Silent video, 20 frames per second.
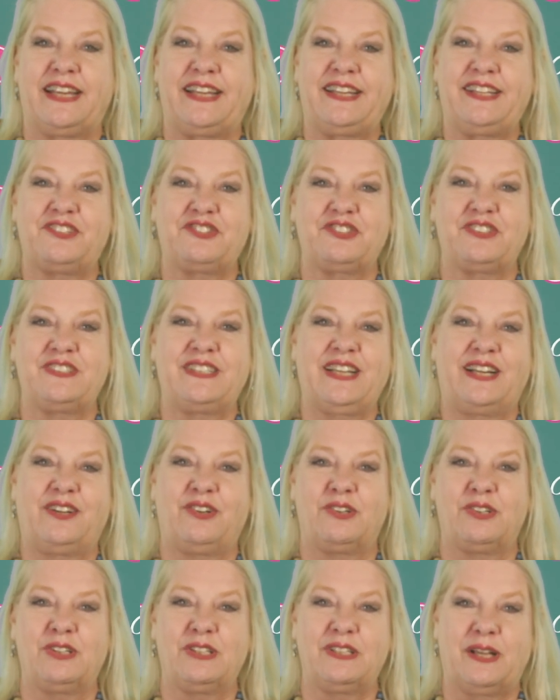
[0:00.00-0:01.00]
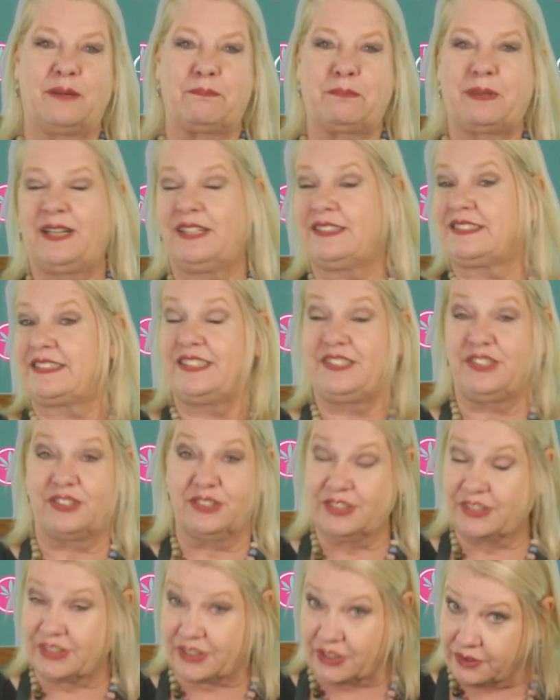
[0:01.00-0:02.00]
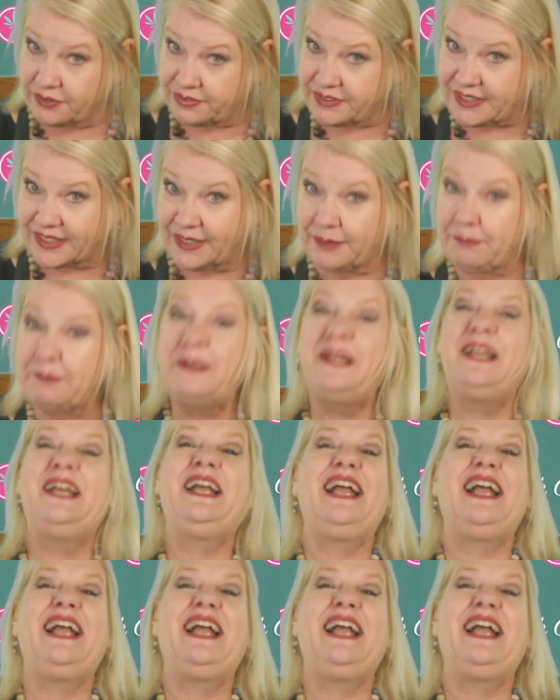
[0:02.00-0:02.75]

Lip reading: a kitchen towel, a pot, and your stovetop.